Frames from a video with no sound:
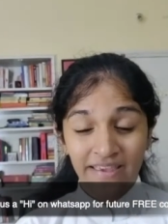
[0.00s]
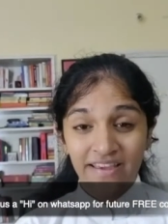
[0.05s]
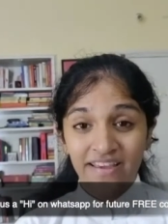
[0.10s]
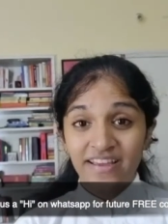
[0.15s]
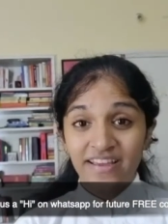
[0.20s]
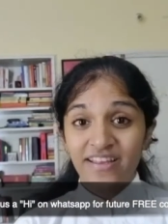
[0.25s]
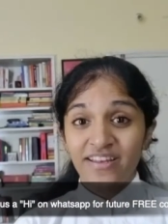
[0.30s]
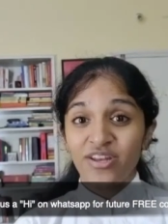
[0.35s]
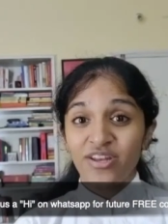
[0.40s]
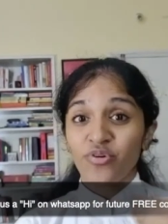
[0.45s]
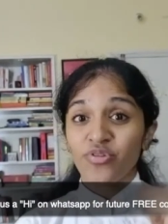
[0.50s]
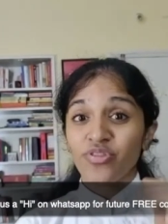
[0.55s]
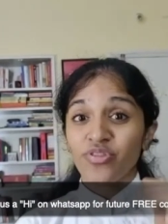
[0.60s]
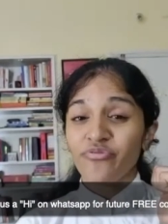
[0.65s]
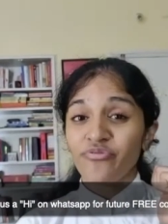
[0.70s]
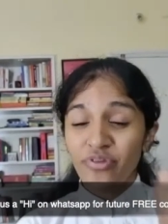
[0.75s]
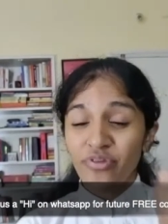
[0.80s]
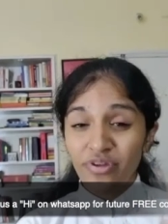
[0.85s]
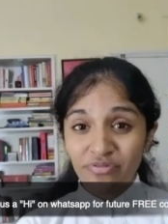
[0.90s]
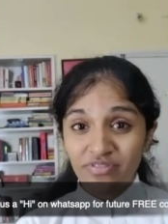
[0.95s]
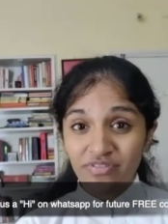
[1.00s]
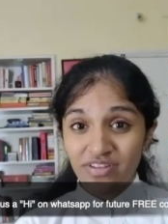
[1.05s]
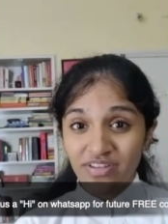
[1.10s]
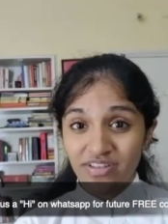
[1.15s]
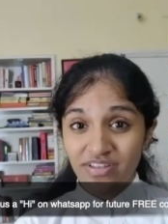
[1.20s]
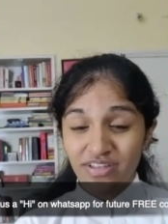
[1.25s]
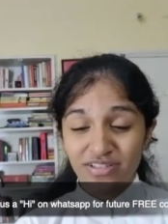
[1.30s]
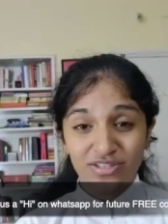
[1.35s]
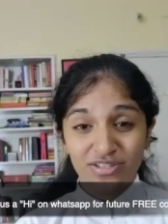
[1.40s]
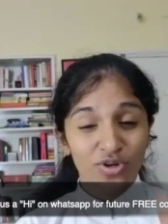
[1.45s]
Now the fifth
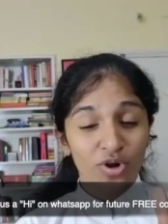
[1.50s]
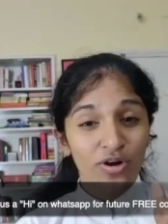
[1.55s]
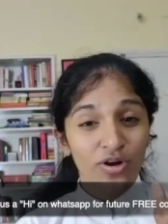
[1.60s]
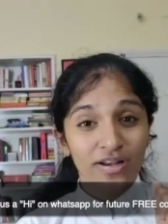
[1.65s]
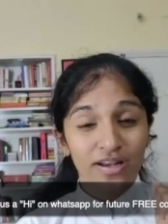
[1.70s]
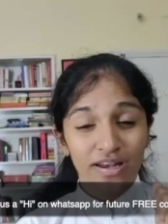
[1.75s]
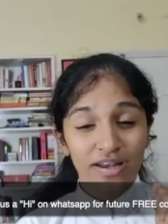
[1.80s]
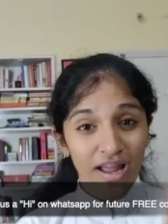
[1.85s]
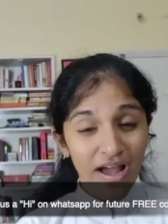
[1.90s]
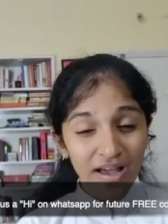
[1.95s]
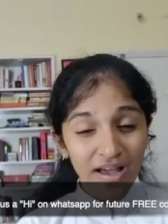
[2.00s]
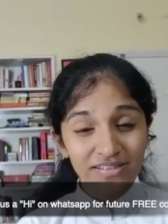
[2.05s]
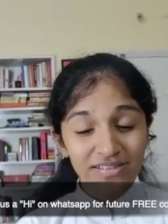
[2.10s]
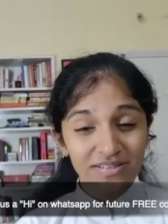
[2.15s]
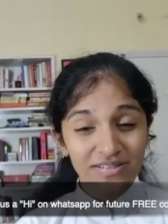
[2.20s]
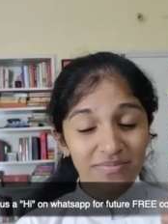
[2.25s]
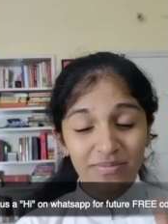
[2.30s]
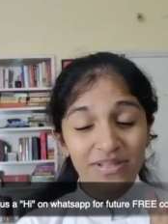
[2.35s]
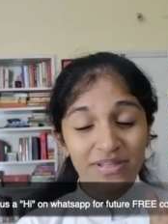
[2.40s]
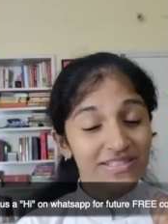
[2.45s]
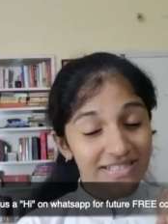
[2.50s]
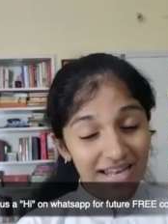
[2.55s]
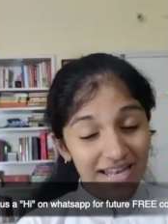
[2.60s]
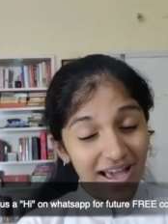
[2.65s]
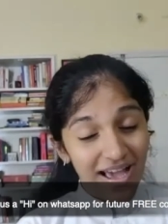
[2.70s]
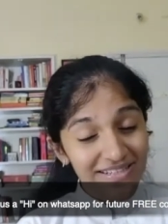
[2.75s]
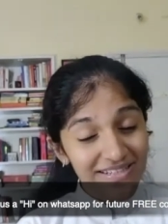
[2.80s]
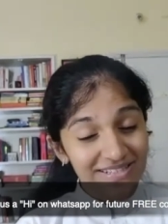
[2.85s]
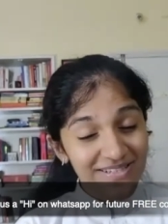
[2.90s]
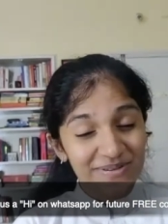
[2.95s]
is not last, it's
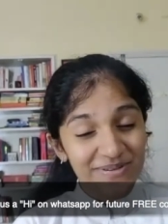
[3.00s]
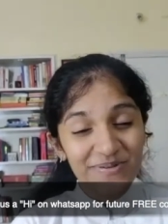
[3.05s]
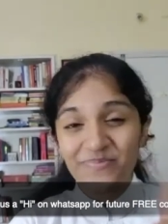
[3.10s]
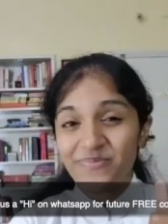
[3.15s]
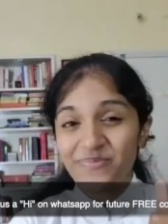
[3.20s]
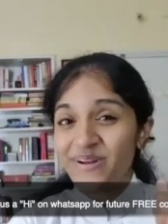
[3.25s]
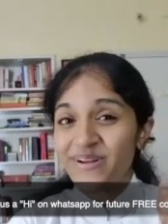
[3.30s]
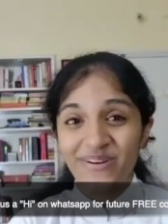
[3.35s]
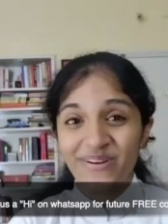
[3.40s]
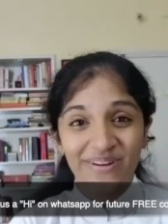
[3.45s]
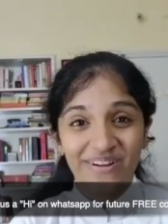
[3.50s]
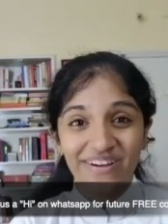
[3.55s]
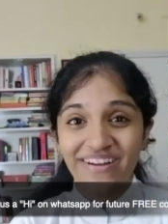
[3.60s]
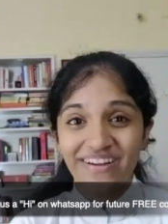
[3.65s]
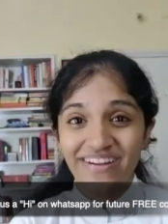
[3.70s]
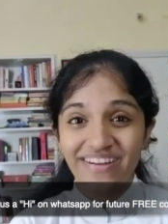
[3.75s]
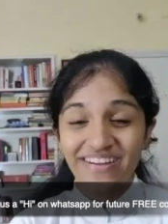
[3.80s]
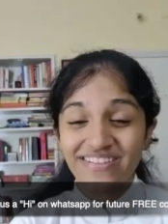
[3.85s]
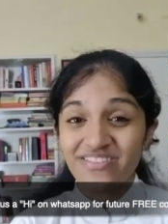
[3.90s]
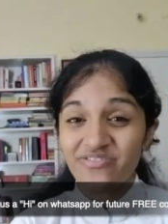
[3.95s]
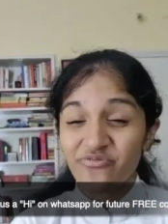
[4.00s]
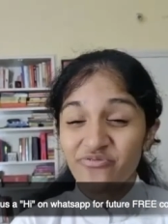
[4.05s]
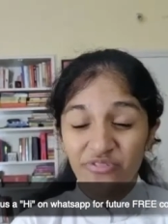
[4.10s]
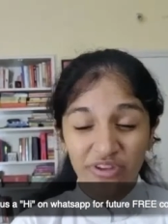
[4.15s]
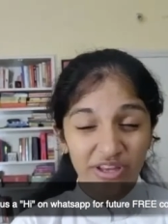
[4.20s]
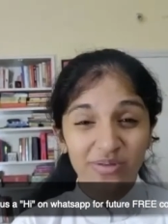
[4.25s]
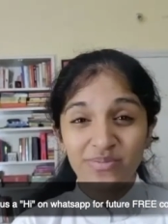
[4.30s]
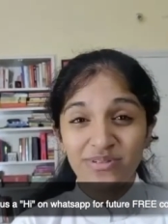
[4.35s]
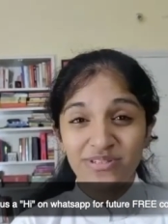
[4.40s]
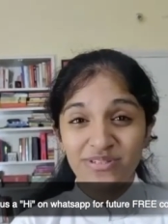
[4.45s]
last, but it's
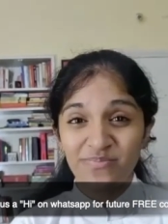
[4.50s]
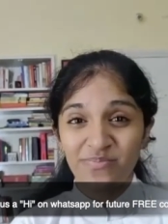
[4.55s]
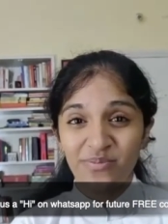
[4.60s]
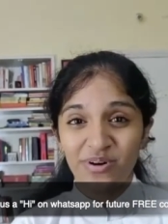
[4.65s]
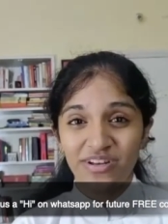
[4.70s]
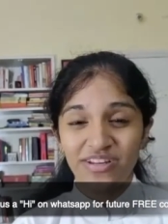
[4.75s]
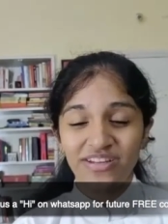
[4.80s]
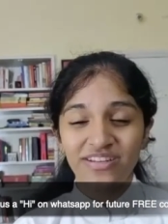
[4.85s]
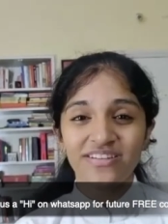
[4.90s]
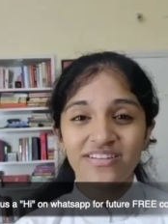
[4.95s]
very much important.